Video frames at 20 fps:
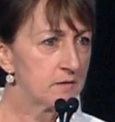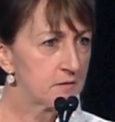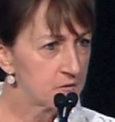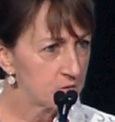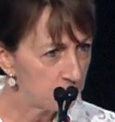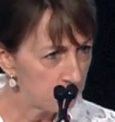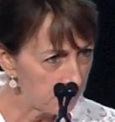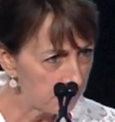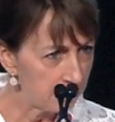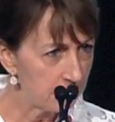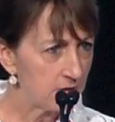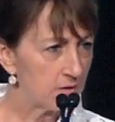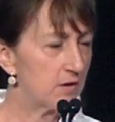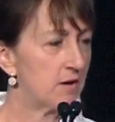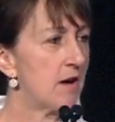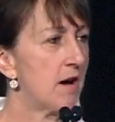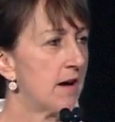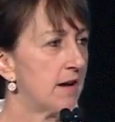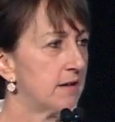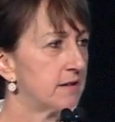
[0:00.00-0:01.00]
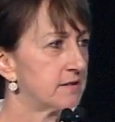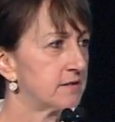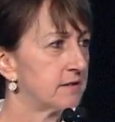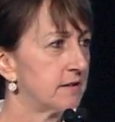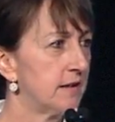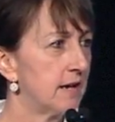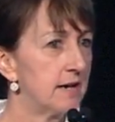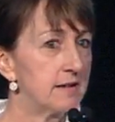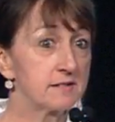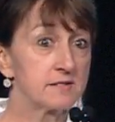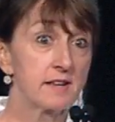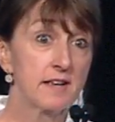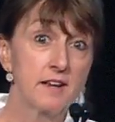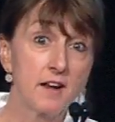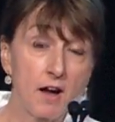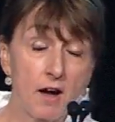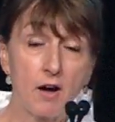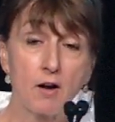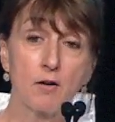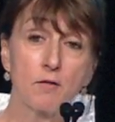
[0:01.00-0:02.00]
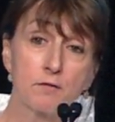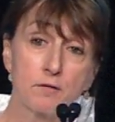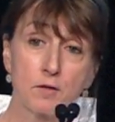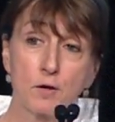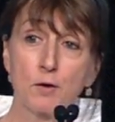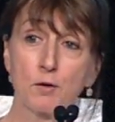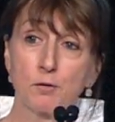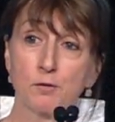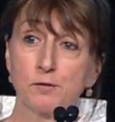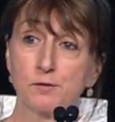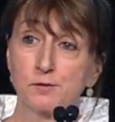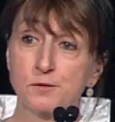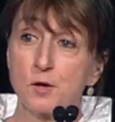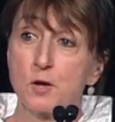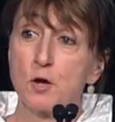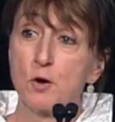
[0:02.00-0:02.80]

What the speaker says: to be here at ISCS, and of those,